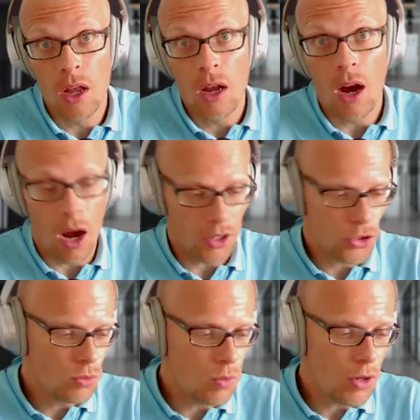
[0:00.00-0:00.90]
Are
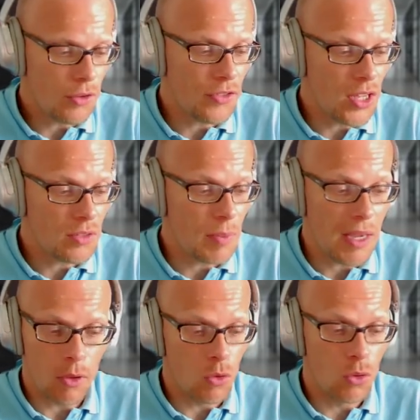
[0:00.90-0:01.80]
you one of these
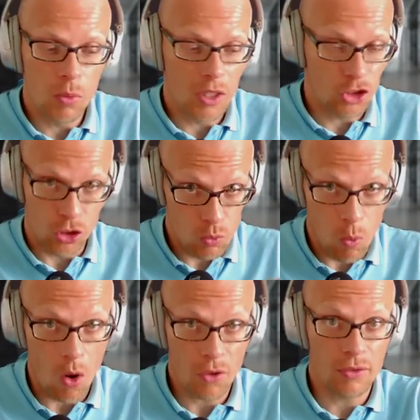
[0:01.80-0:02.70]
people who will just
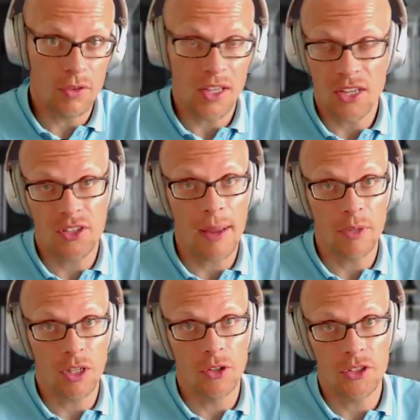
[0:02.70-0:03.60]
walk through the exam
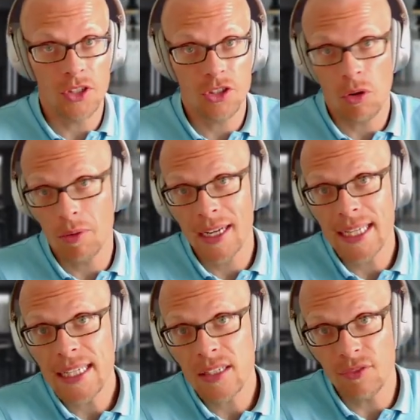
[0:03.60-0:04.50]
because it's already
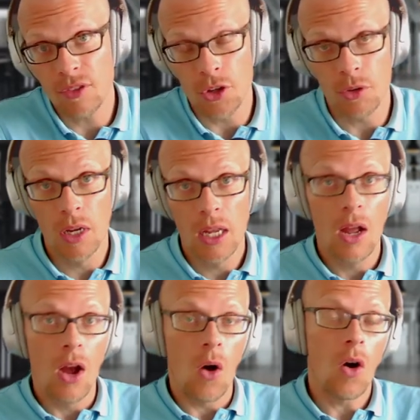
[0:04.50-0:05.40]
easy for you?
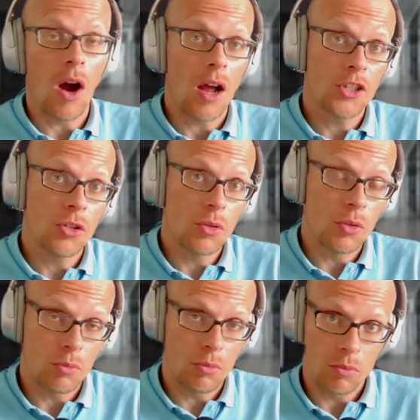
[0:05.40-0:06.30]
Or are
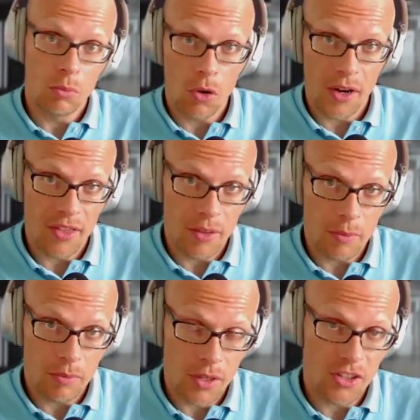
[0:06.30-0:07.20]
you more in
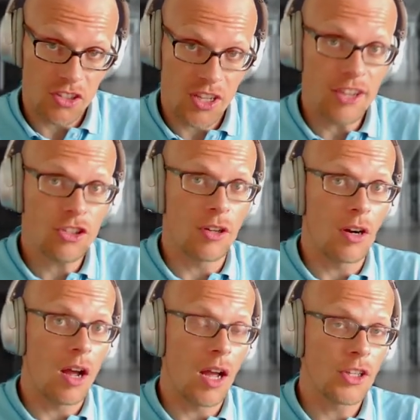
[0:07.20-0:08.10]
the center?
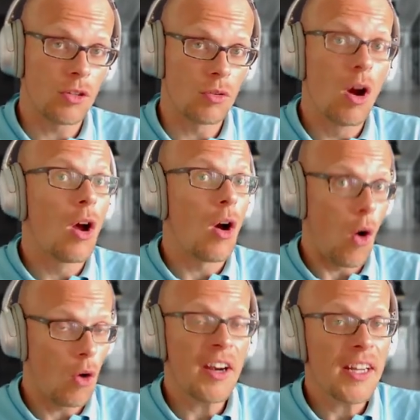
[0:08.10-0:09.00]
Are you
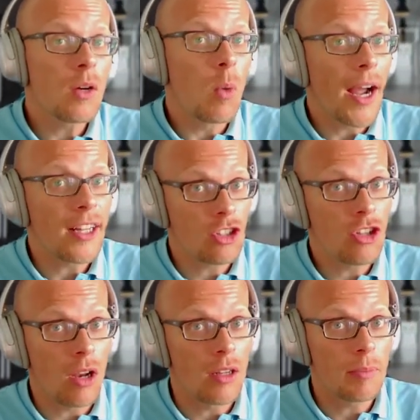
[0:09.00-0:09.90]
already quite
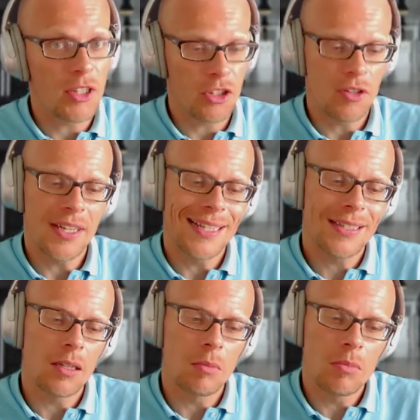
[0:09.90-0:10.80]
solid, but you need
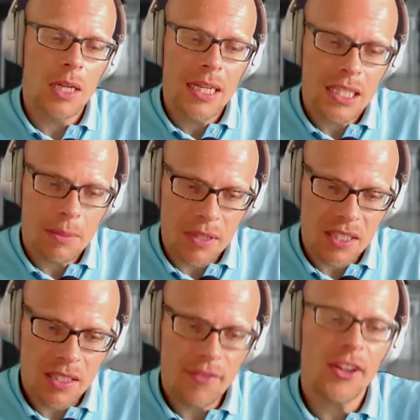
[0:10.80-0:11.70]
some
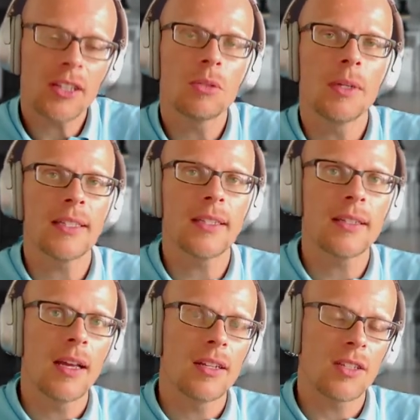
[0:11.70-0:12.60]
specific twist,
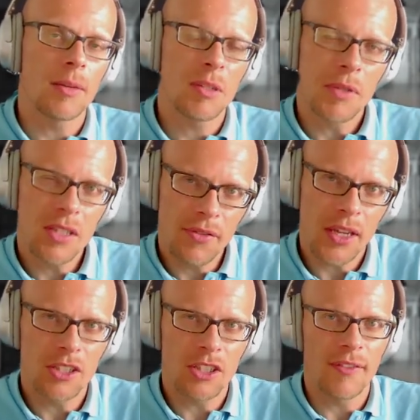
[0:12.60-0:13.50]
some specific
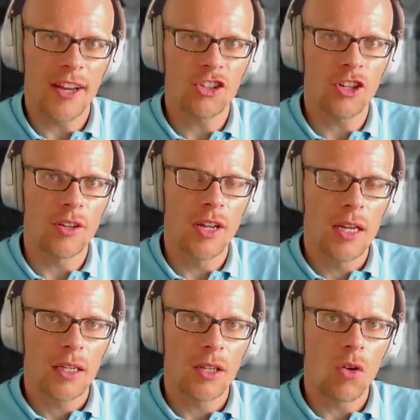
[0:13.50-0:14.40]
intervention
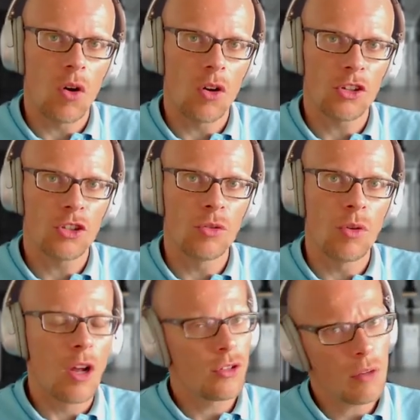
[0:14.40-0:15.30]
in order to
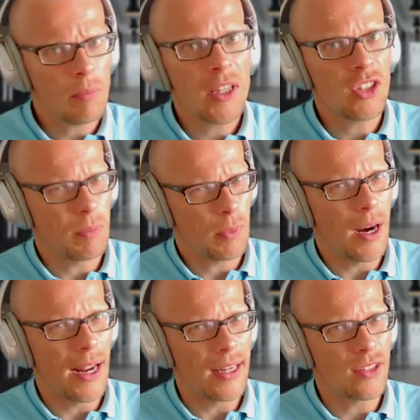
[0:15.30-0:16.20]
not be
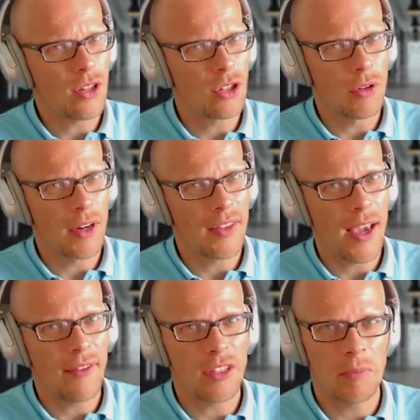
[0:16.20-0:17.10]
surprised during the
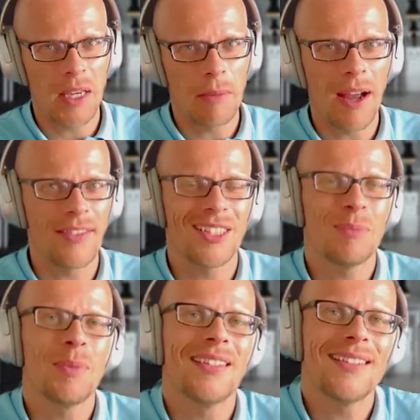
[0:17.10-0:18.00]
FSP by the
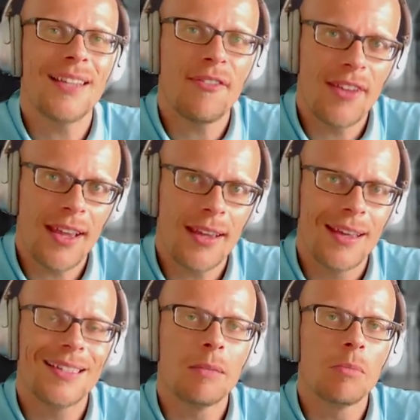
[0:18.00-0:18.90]
specific
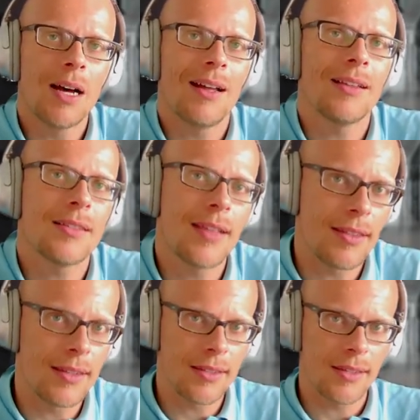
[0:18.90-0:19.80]
demands that
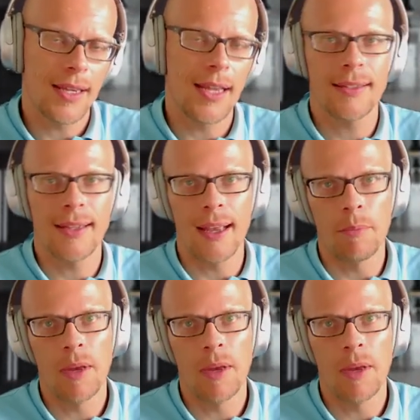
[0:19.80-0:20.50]
this exam